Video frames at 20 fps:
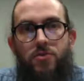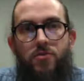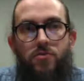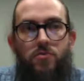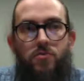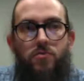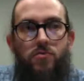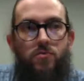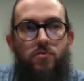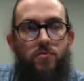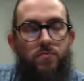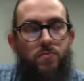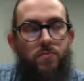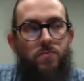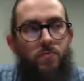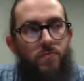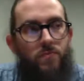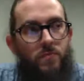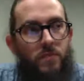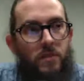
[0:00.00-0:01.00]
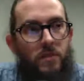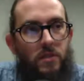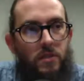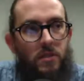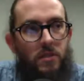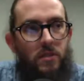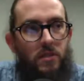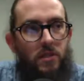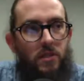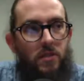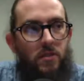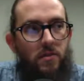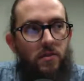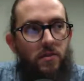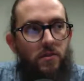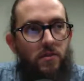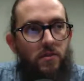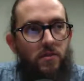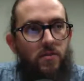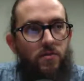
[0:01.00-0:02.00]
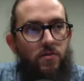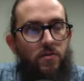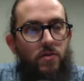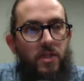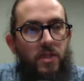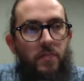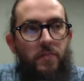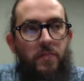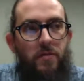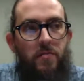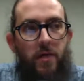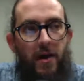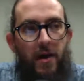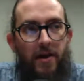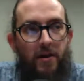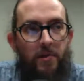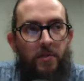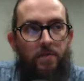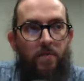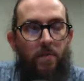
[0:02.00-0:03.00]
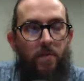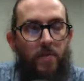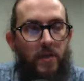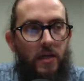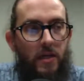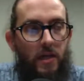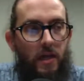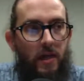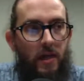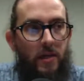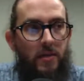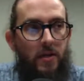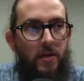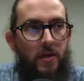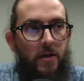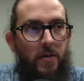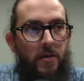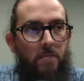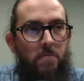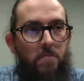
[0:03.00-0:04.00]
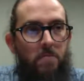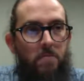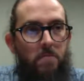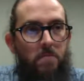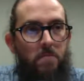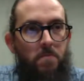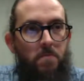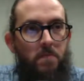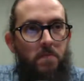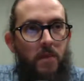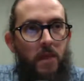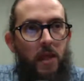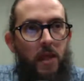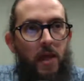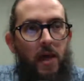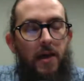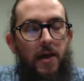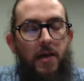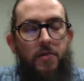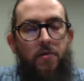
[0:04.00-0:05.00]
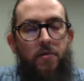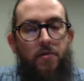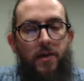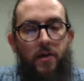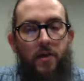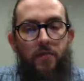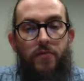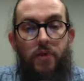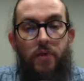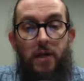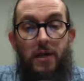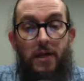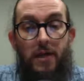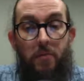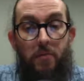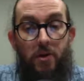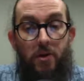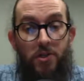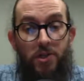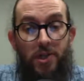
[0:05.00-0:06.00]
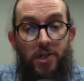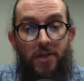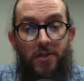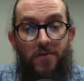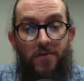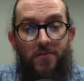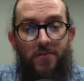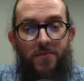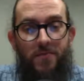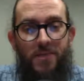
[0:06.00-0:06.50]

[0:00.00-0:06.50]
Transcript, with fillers: to keep in mind, and I like to think of a click budget